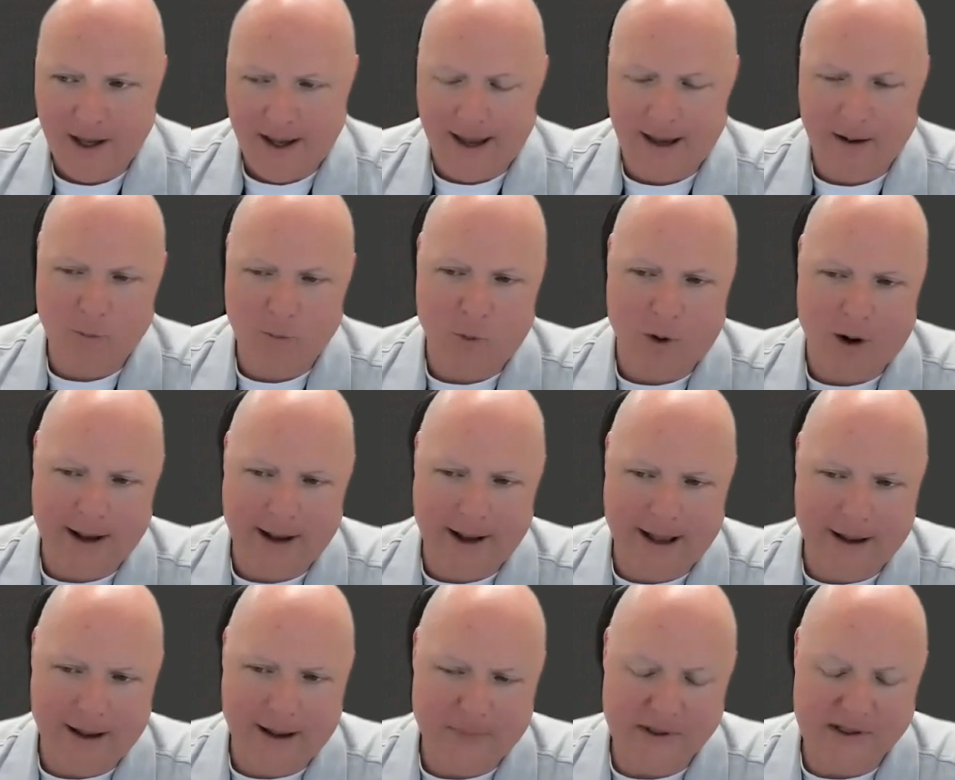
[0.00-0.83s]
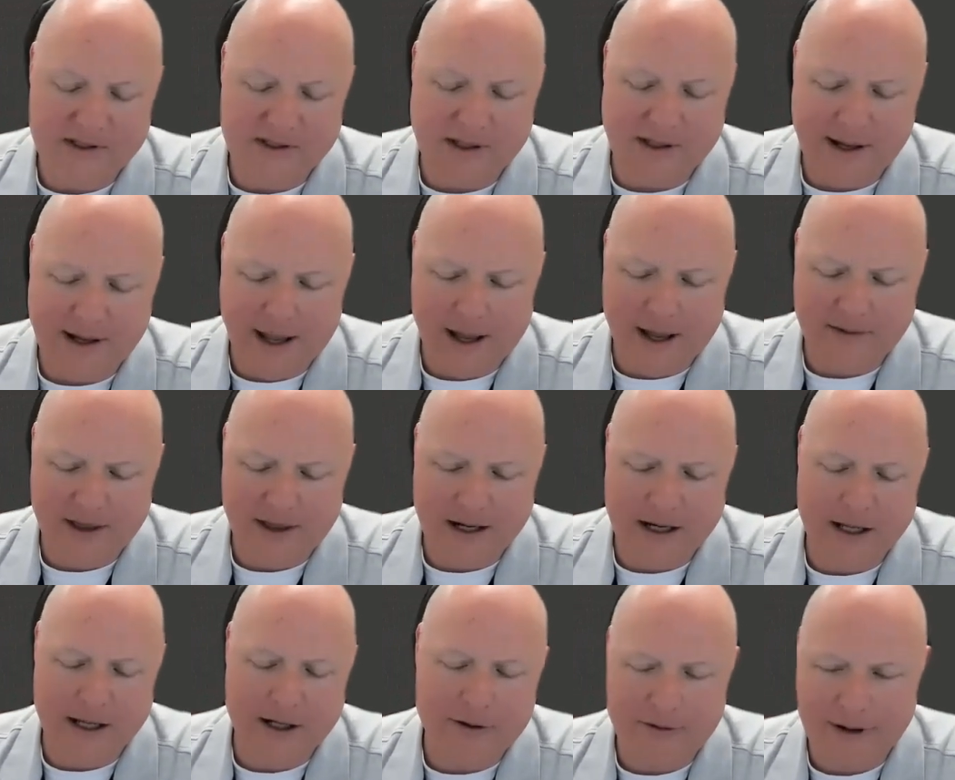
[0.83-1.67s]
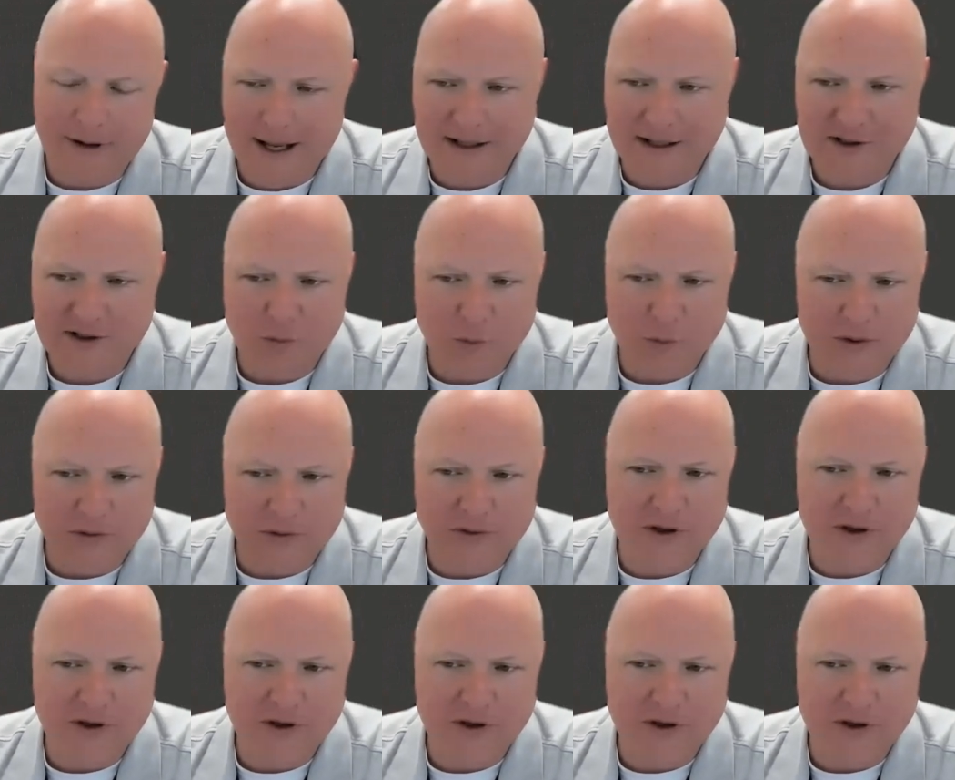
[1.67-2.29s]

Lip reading: And what happens and how that interacts with